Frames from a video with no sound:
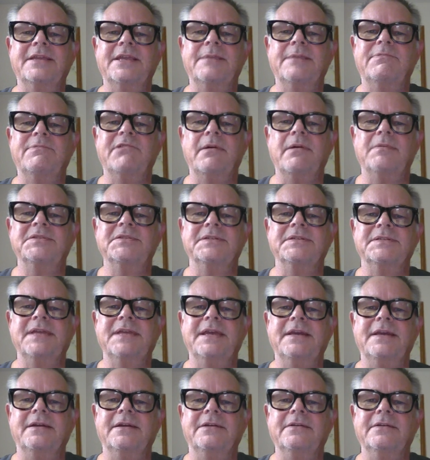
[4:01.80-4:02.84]
parameters
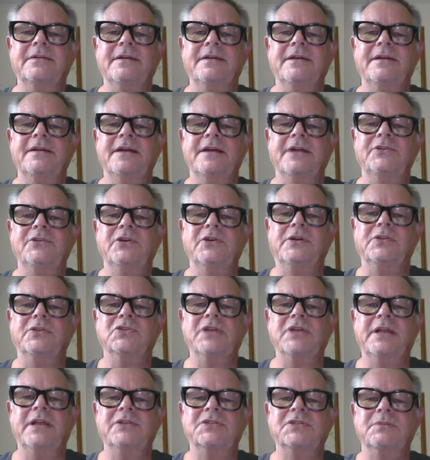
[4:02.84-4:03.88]
here and you can
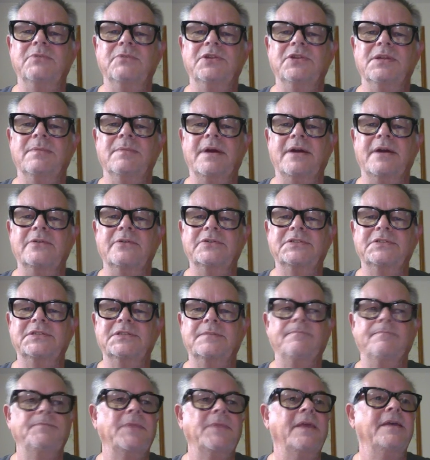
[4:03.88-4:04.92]
change them with your
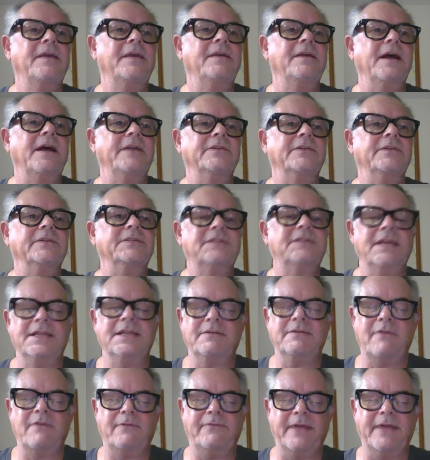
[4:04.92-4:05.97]
mouse, and you'll see
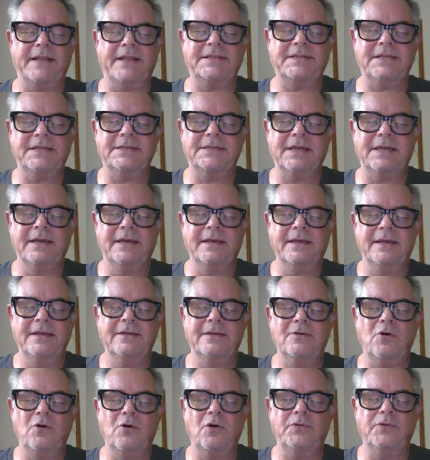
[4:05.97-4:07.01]
that reflected
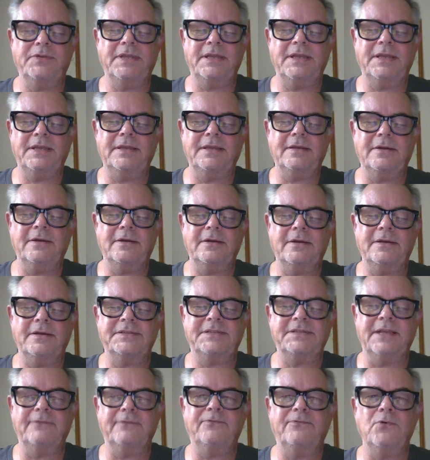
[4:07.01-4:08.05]
on the
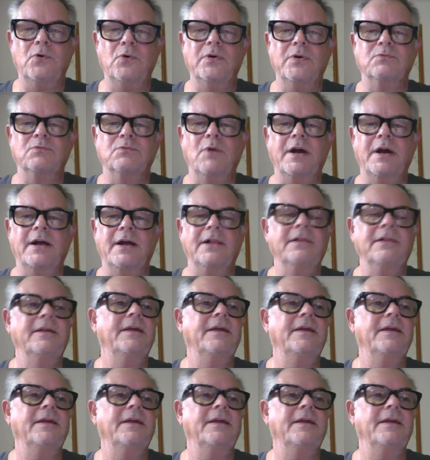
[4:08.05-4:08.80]
C4 as well.